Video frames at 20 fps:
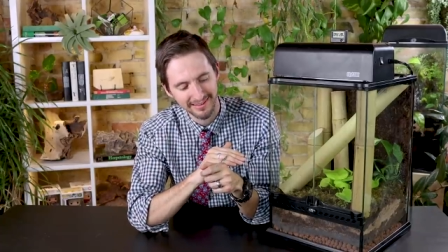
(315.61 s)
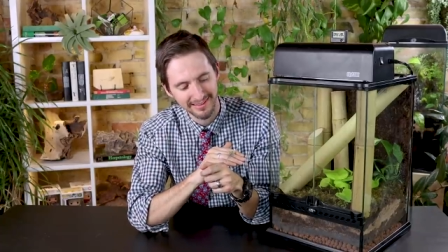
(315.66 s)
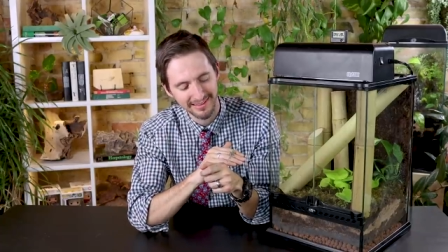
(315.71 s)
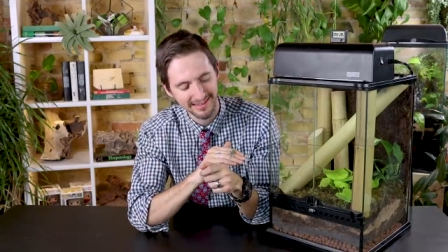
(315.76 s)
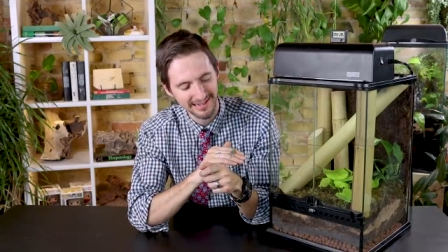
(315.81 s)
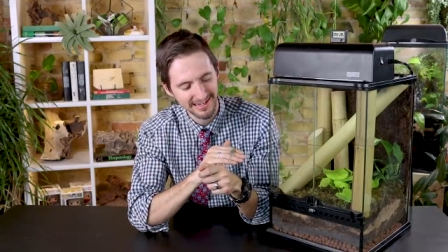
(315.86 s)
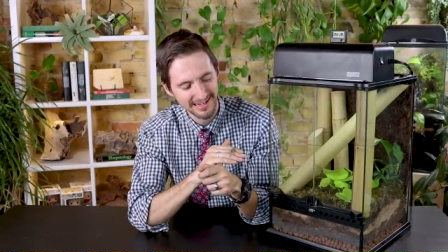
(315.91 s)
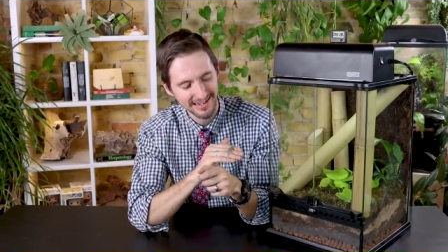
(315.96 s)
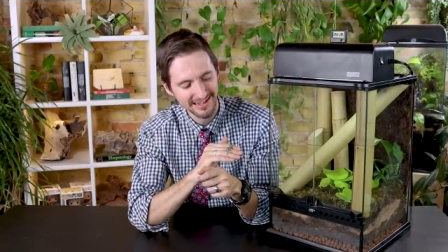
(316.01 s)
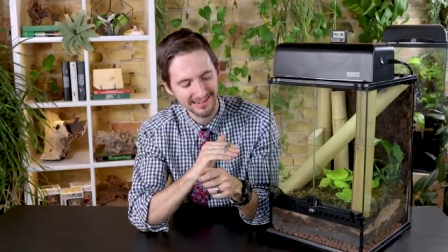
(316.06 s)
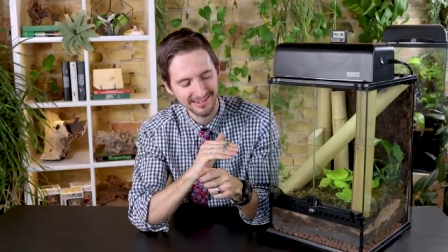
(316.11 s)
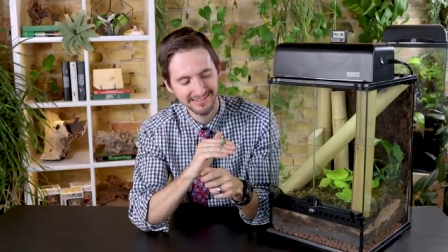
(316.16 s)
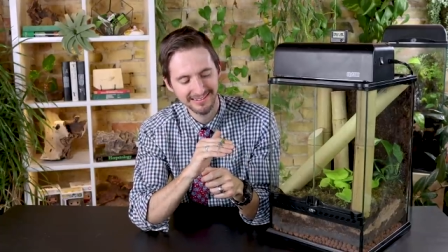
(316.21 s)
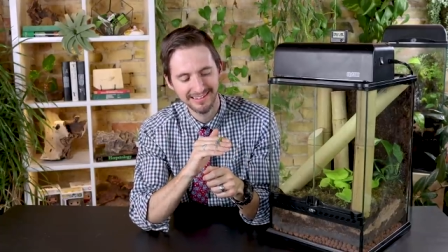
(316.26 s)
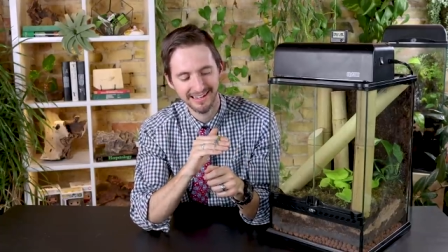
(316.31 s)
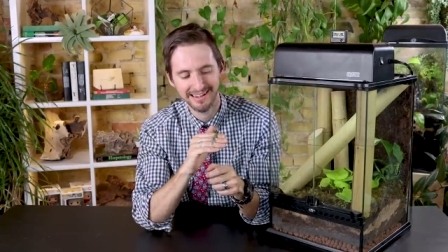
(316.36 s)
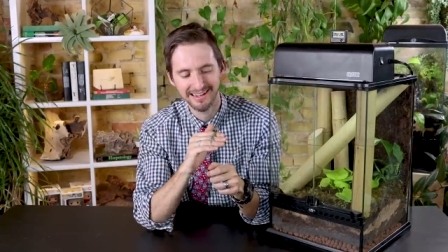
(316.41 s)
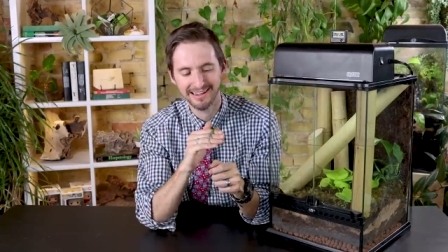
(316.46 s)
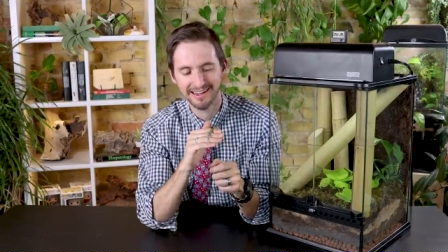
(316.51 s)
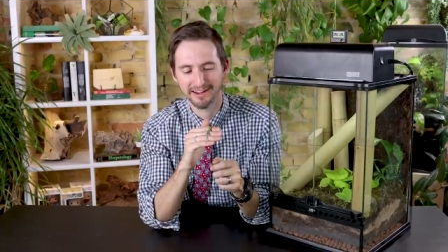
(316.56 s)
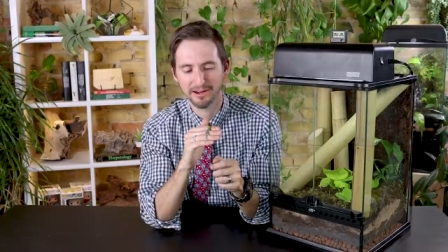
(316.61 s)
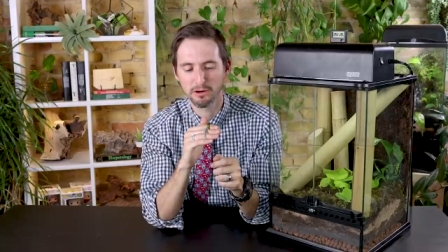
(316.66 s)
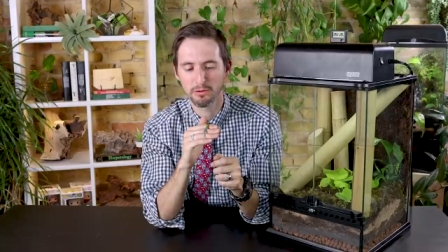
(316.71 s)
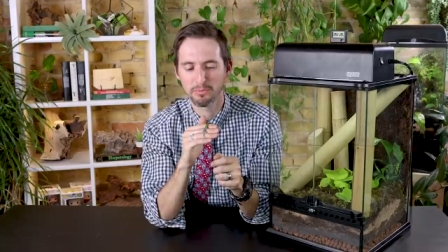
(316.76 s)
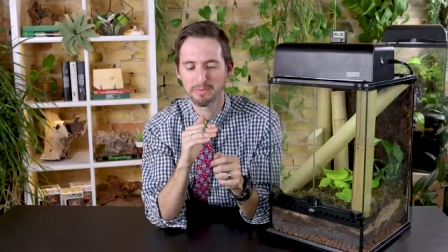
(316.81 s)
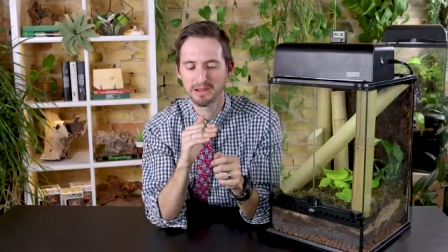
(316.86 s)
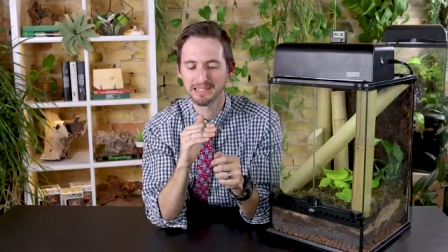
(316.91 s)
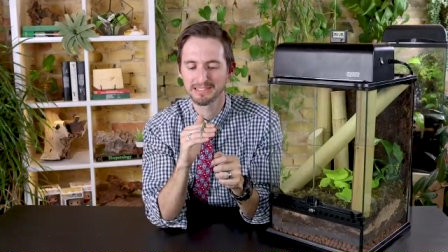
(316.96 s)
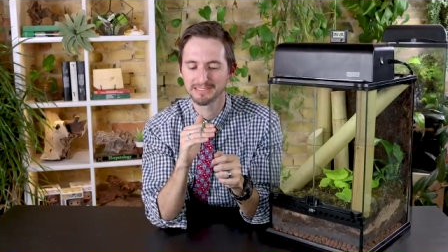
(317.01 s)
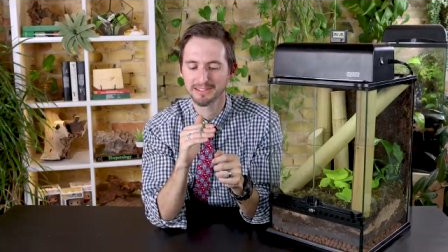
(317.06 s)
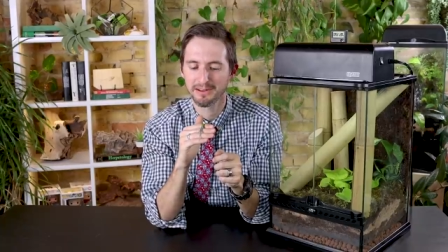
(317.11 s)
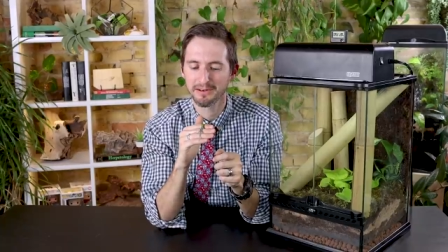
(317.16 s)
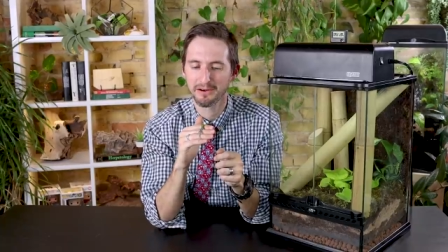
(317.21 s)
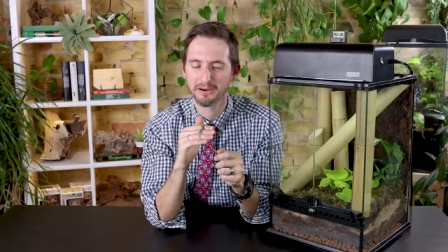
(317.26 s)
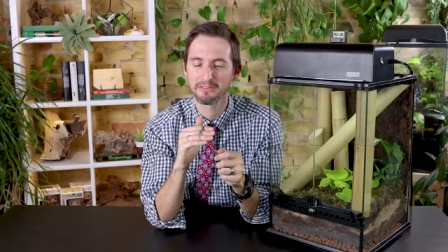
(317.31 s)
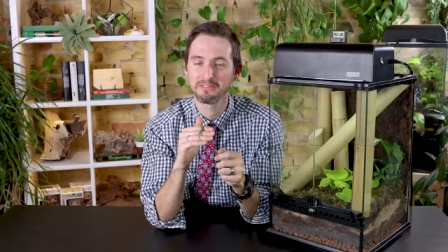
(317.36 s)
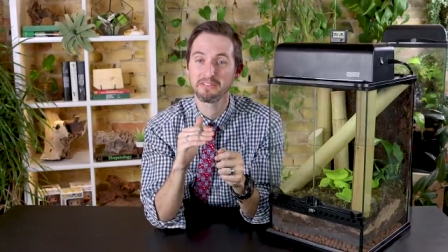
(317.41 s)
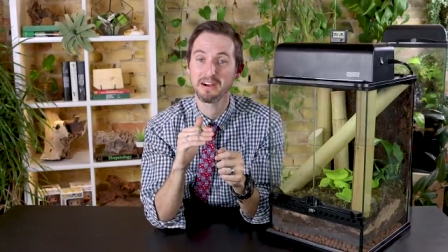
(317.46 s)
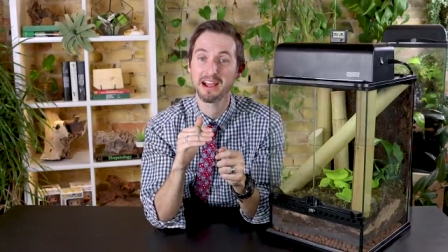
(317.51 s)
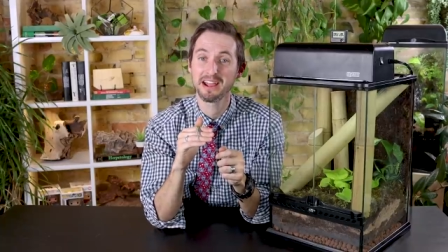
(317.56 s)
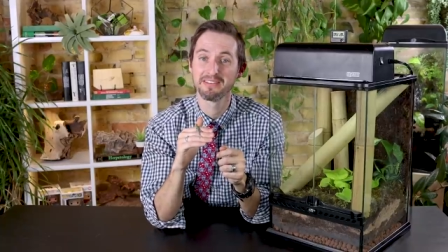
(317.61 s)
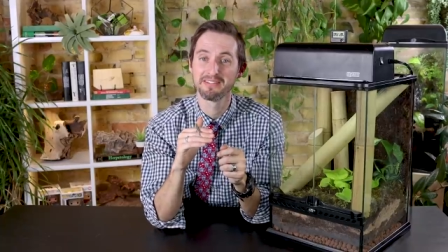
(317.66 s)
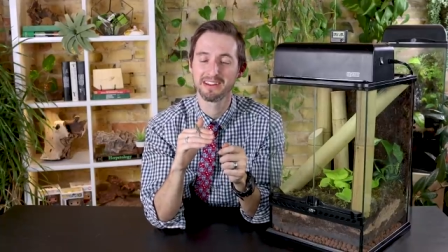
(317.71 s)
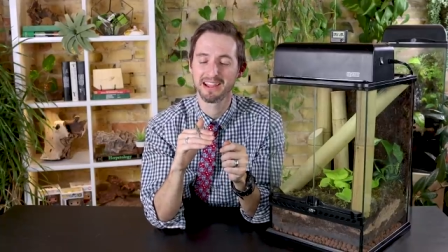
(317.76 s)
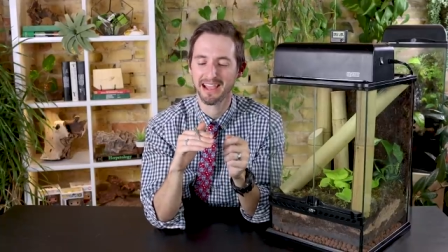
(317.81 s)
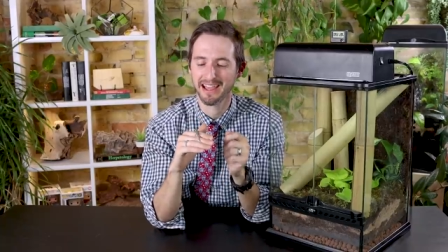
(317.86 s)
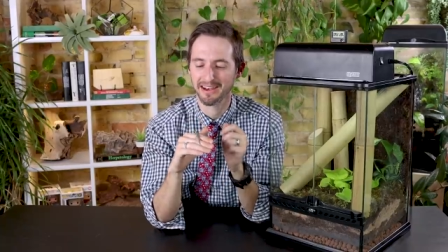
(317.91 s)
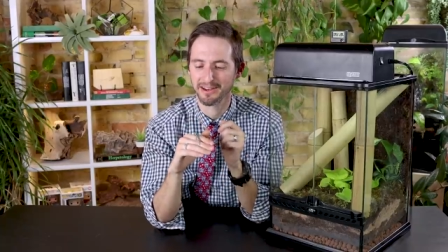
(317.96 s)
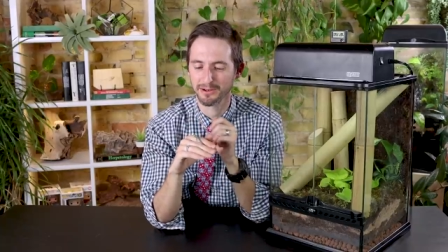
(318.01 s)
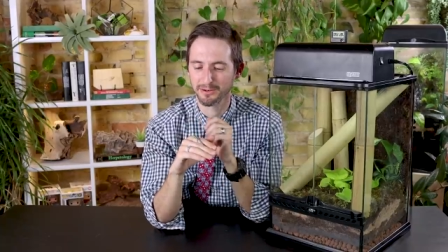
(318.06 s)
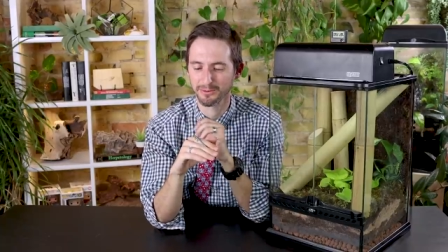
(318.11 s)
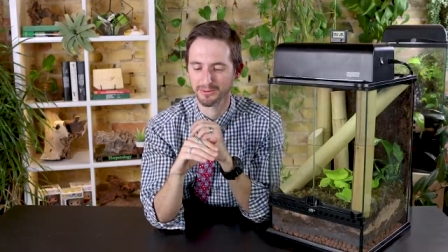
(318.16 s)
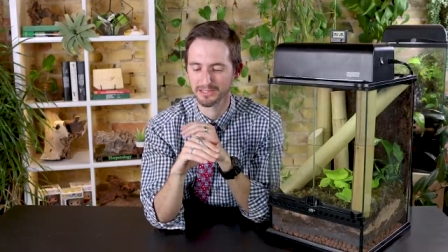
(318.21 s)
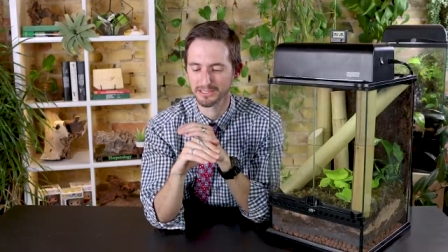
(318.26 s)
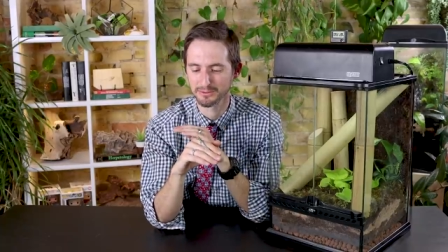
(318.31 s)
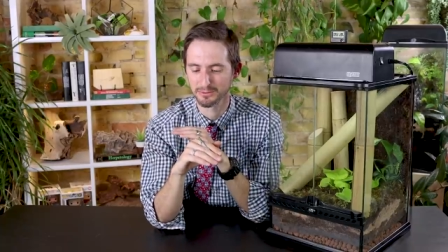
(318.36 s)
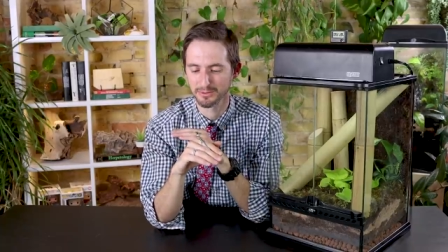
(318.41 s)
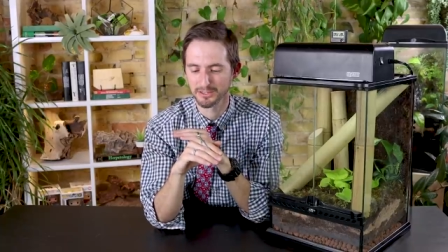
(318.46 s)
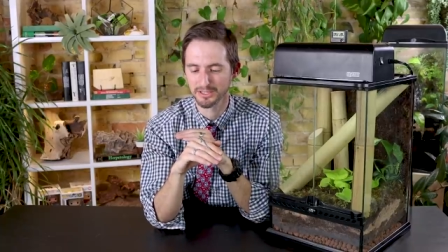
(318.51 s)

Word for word: the neon day gecko based on our five categories,